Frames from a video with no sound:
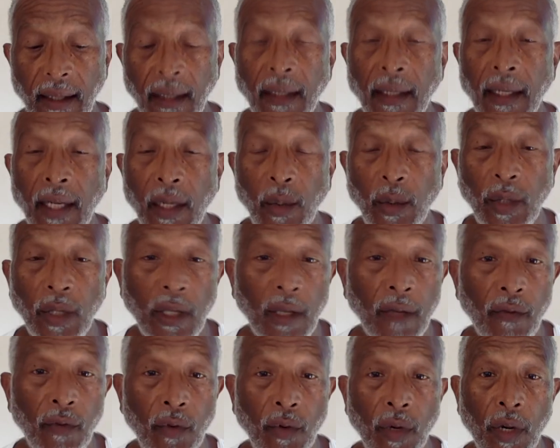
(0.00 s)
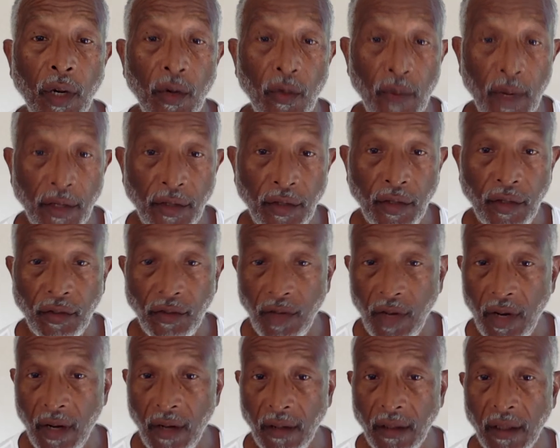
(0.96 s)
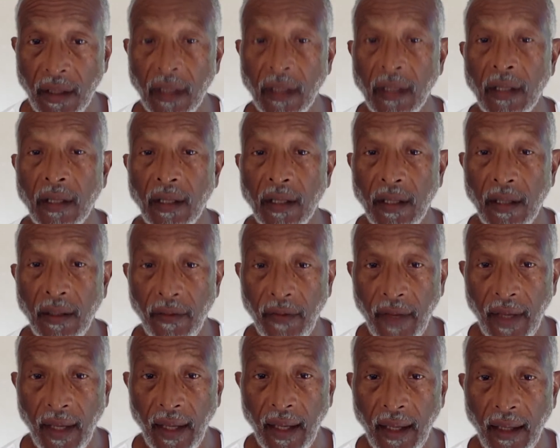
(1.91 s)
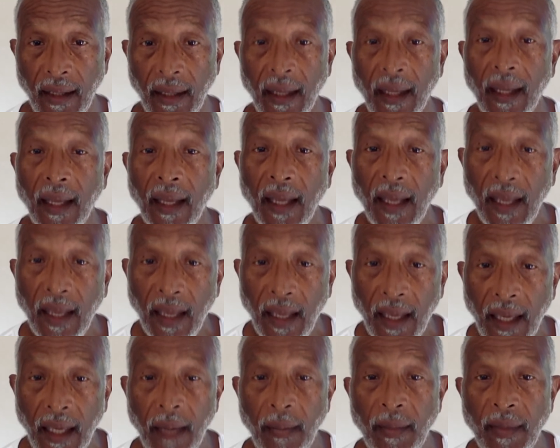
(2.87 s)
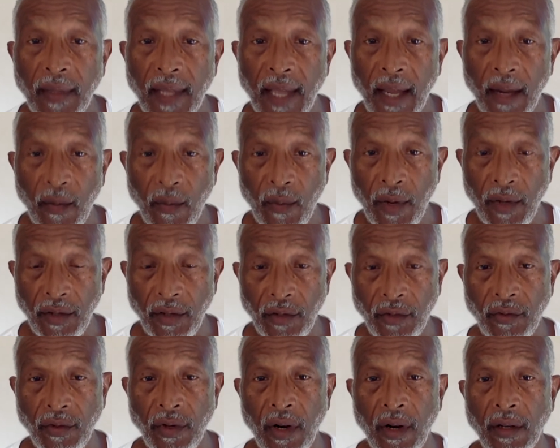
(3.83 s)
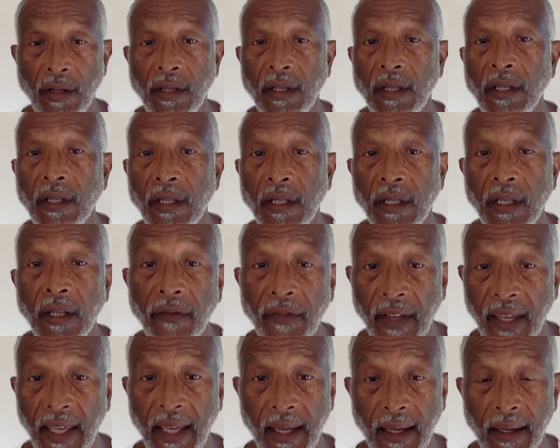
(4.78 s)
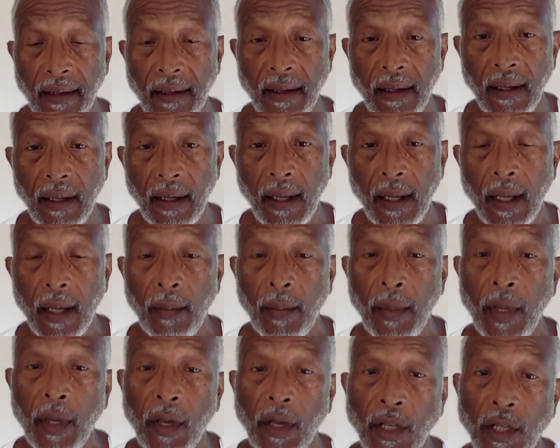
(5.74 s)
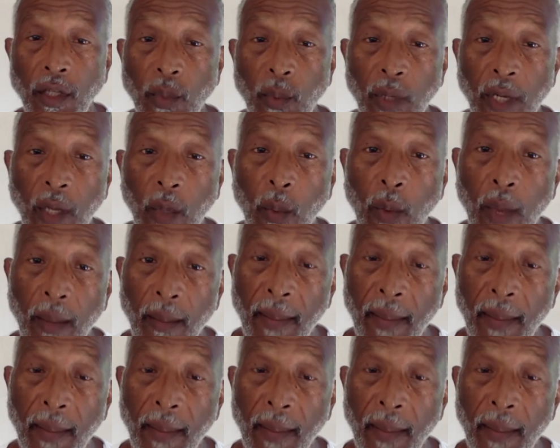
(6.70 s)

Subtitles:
they will give you a registrar's certificate. Keep that registrar's certificate because when I went